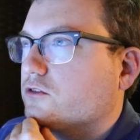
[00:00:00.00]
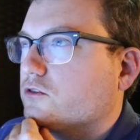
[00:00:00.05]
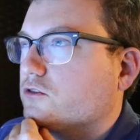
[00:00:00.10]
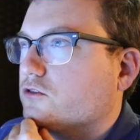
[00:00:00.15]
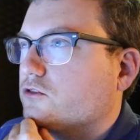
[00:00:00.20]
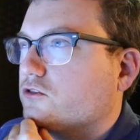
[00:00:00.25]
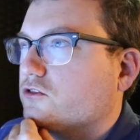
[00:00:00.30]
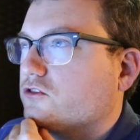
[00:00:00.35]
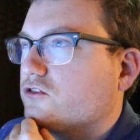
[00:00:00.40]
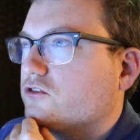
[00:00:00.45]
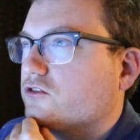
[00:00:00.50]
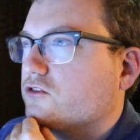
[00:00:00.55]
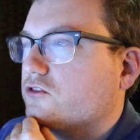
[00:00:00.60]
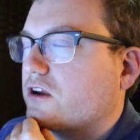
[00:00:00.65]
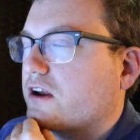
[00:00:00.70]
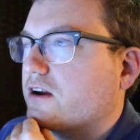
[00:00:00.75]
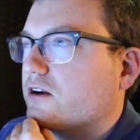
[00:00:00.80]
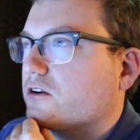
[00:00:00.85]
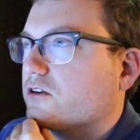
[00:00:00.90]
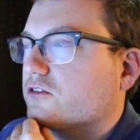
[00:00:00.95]

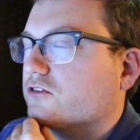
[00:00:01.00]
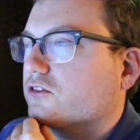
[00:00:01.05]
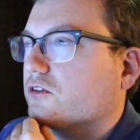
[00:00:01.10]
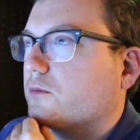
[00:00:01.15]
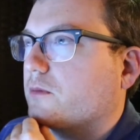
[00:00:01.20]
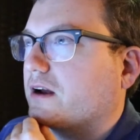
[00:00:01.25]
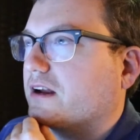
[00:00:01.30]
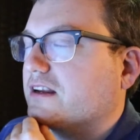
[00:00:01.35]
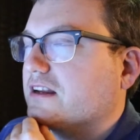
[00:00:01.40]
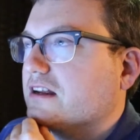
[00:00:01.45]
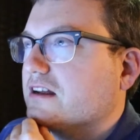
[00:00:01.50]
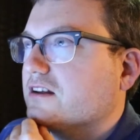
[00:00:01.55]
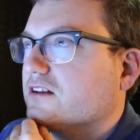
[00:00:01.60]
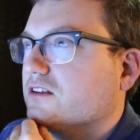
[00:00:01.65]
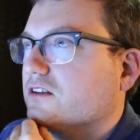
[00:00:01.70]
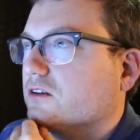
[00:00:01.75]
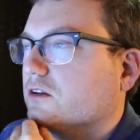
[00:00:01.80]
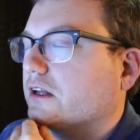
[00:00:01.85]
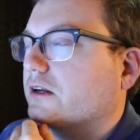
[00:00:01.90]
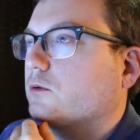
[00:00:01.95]
share some
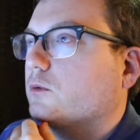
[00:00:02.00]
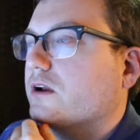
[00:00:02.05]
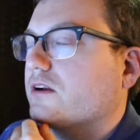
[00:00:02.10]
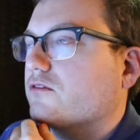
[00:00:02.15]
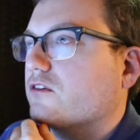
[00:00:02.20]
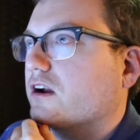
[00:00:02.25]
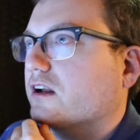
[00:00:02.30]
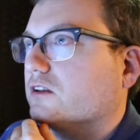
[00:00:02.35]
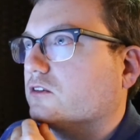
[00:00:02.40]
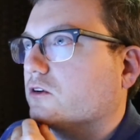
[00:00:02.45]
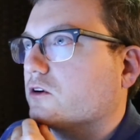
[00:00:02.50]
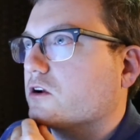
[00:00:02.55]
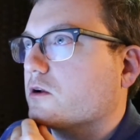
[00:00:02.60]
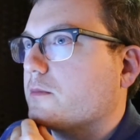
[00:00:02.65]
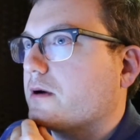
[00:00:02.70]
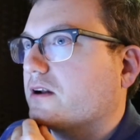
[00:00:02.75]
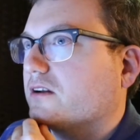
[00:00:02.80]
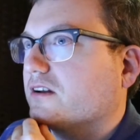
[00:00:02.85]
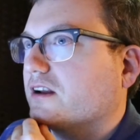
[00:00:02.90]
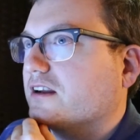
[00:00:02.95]
idea, like whenever I learn
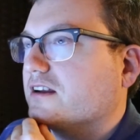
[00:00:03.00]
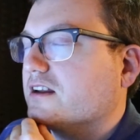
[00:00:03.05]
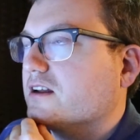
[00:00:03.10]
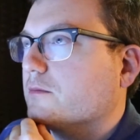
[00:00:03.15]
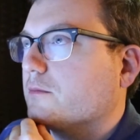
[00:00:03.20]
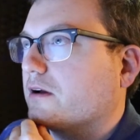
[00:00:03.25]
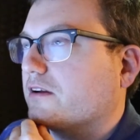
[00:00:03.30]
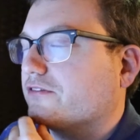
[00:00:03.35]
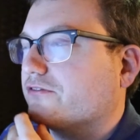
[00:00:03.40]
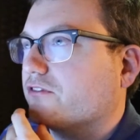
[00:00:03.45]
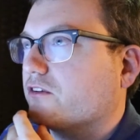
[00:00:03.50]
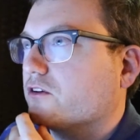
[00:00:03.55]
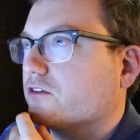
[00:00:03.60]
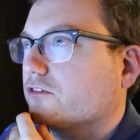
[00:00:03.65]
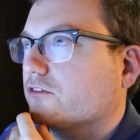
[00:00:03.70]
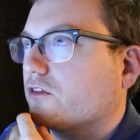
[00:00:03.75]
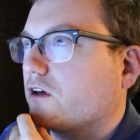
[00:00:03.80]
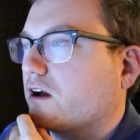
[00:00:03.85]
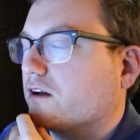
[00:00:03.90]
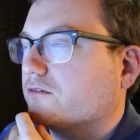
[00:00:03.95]
about an idea, my
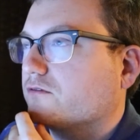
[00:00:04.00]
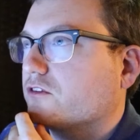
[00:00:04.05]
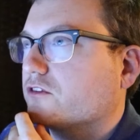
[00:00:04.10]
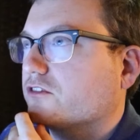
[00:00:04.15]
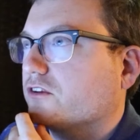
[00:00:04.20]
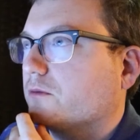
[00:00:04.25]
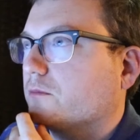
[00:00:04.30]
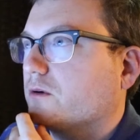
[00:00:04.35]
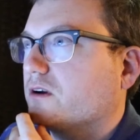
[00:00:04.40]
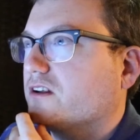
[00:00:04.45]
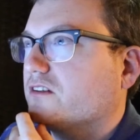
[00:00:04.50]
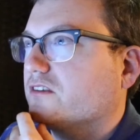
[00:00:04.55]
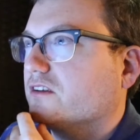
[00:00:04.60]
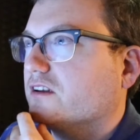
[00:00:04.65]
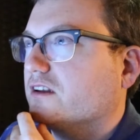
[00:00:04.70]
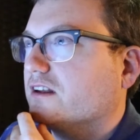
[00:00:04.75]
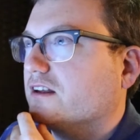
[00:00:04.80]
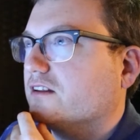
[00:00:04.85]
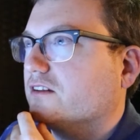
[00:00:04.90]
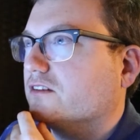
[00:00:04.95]
first thought for some
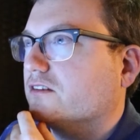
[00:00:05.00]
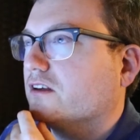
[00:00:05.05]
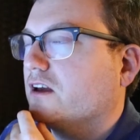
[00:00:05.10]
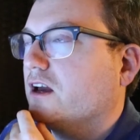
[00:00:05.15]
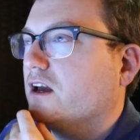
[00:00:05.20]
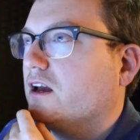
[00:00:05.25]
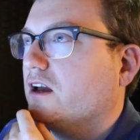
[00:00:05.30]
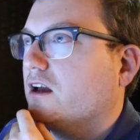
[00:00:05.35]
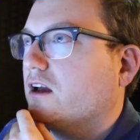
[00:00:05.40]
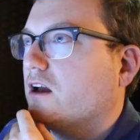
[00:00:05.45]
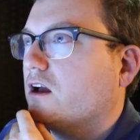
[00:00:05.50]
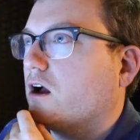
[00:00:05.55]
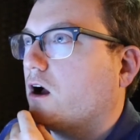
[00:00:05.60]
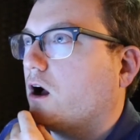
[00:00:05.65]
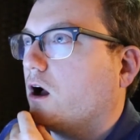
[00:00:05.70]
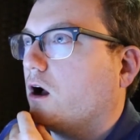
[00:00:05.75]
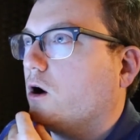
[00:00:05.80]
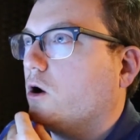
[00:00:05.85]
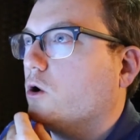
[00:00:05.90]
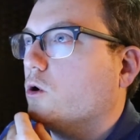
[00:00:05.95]
reason is,
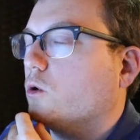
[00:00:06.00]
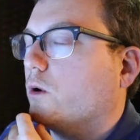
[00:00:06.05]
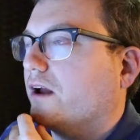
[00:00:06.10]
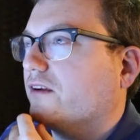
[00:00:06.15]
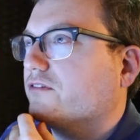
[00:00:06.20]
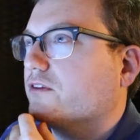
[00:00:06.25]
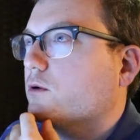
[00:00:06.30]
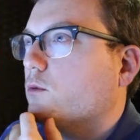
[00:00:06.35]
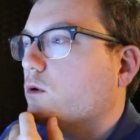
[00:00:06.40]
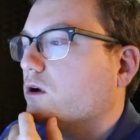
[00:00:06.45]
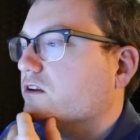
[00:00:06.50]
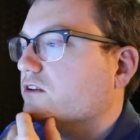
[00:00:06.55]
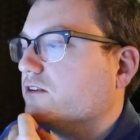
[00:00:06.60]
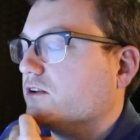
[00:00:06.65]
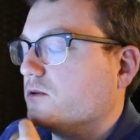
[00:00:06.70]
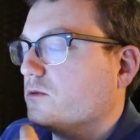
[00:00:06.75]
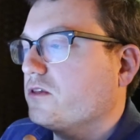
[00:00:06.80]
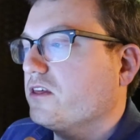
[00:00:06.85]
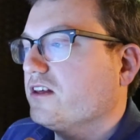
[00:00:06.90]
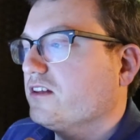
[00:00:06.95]
oh, everyone
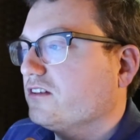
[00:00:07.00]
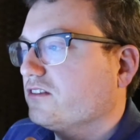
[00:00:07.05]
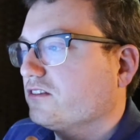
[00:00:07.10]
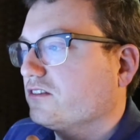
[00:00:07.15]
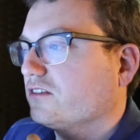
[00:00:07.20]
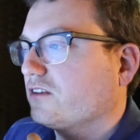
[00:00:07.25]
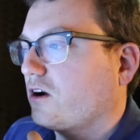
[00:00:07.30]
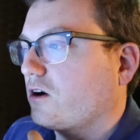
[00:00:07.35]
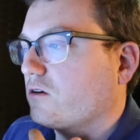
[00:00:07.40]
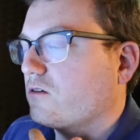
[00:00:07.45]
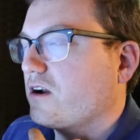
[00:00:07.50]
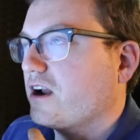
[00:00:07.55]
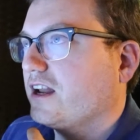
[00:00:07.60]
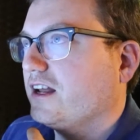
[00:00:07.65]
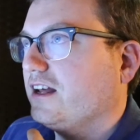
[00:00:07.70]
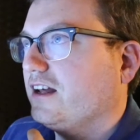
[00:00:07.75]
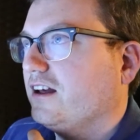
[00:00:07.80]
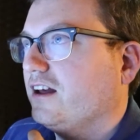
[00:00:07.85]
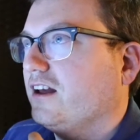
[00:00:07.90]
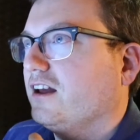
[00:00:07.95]
knew this
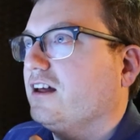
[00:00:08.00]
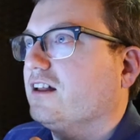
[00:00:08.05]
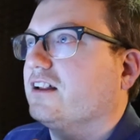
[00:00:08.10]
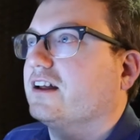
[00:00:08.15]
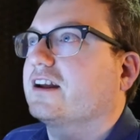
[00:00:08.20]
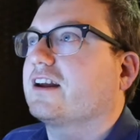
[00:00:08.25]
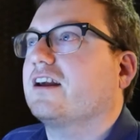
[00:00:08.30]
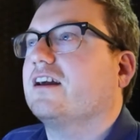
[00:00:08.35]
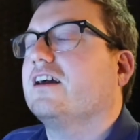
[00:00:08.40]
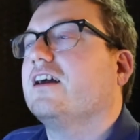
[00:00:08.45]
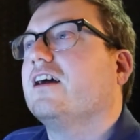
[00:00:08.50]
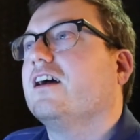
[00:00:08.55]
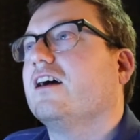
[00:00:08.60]
already? Like,